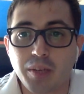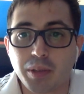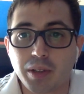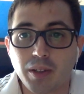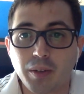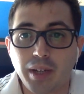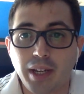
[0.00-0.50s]
We're
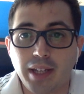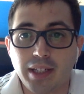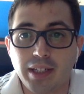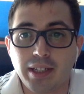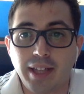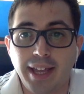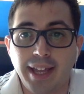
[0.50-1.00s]

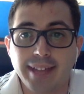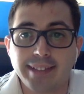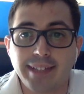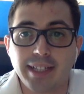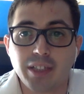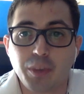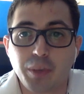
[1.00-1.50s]
located at
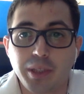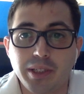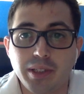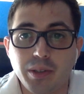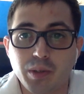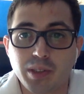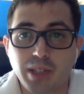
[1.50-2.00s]

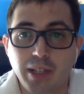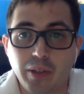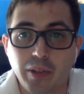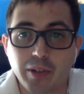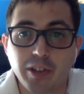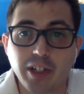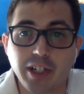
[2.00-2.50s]
1022 South
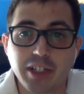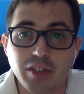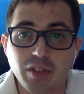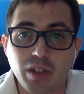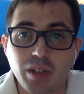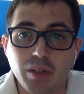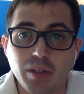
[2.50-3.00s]
LaGrange
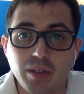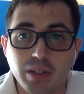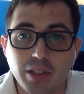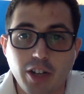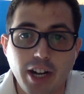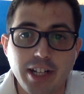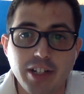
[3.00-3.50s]
Road,
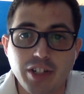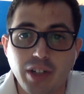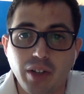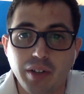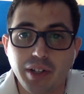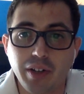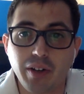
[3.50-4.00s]
LaGrange,
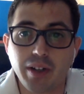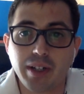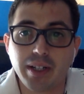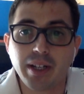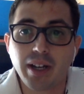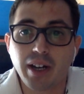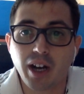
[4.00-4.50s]
Illinois.